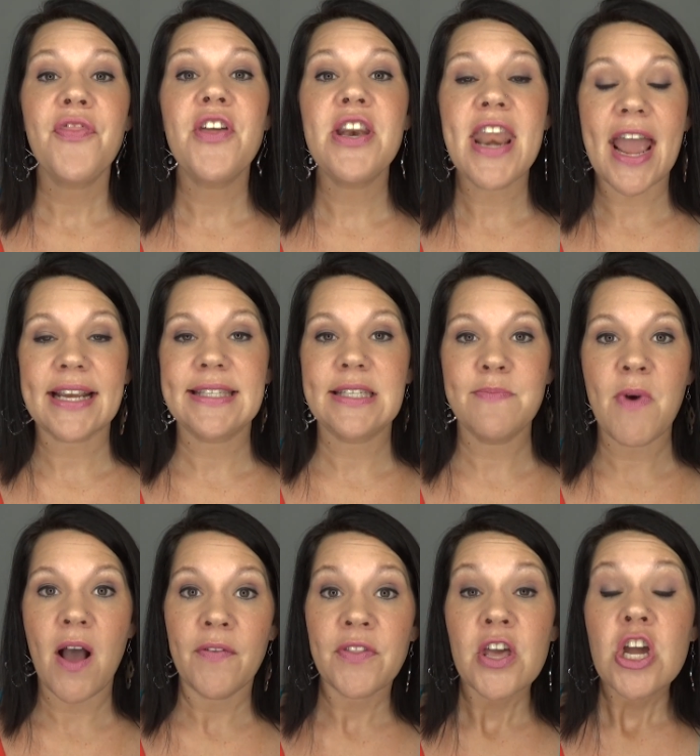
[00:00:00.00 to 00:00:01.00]
the next
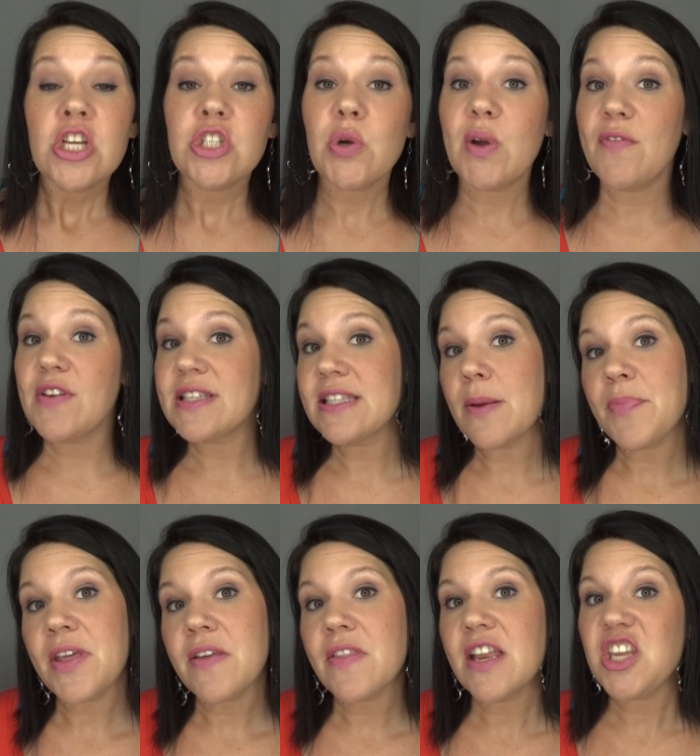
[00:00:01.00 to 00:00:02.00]
month. So if it's
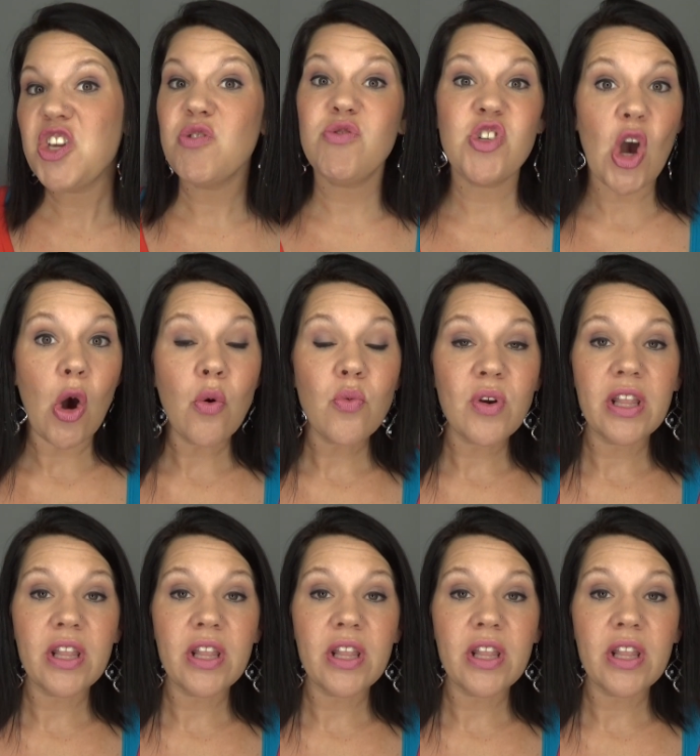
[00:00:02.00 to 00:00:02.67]
something that you don't